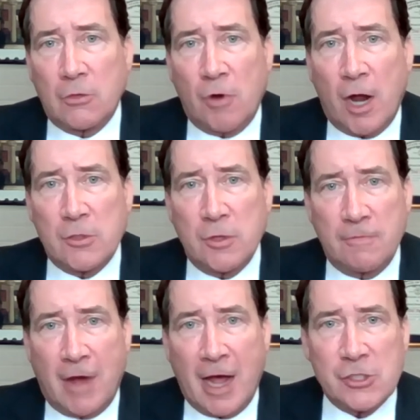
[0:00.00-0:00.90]
trying to
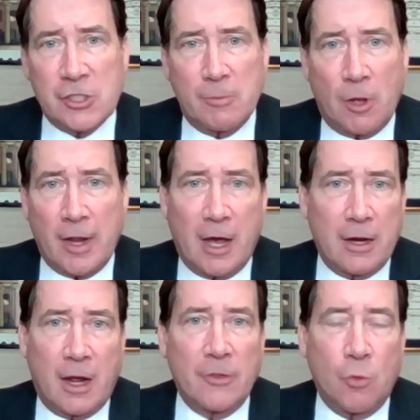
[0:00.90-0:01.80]
advise them on how
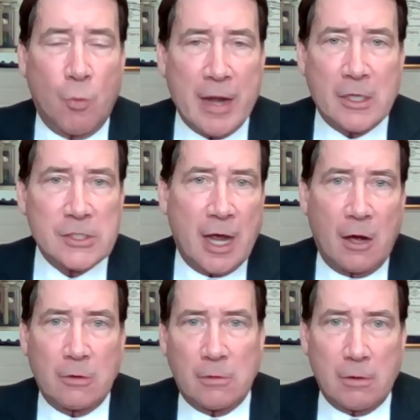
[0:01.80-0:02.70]
to either wait us
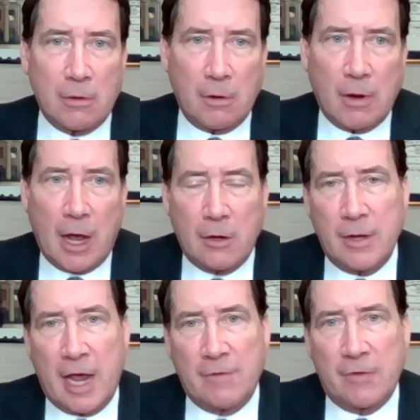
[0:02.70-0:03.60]
out or how to
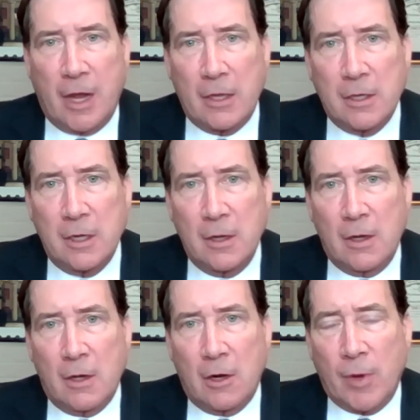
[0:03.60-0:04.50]
navigate
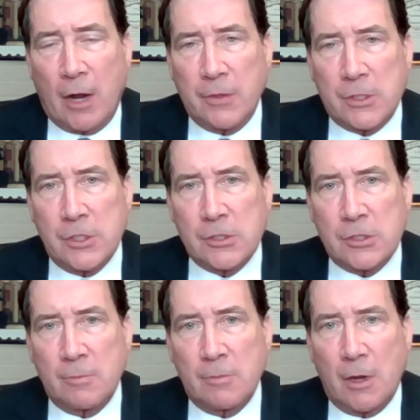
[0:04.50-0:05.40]
around the
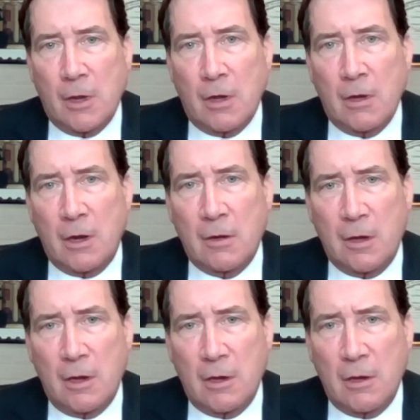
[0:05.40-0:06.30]
system. And,
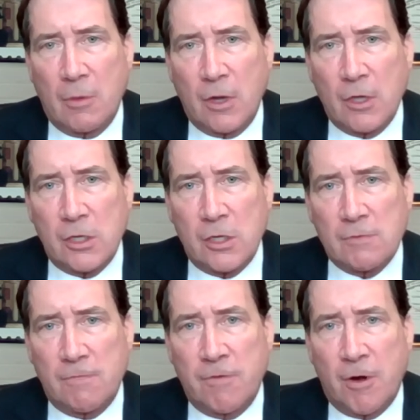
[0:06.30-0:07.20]
you know, it's
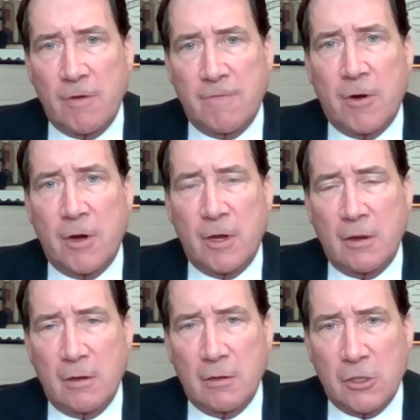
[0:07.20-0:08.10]
very, very
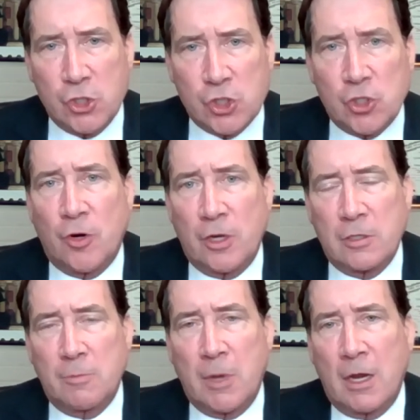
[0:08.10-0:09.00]
concerning
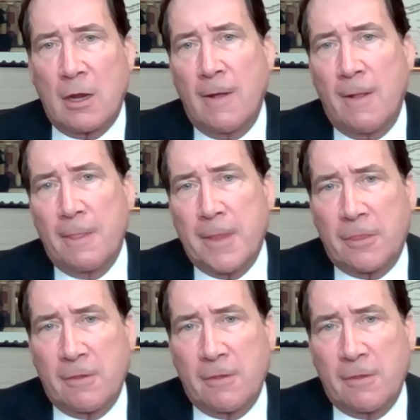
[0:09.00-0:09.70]
to me that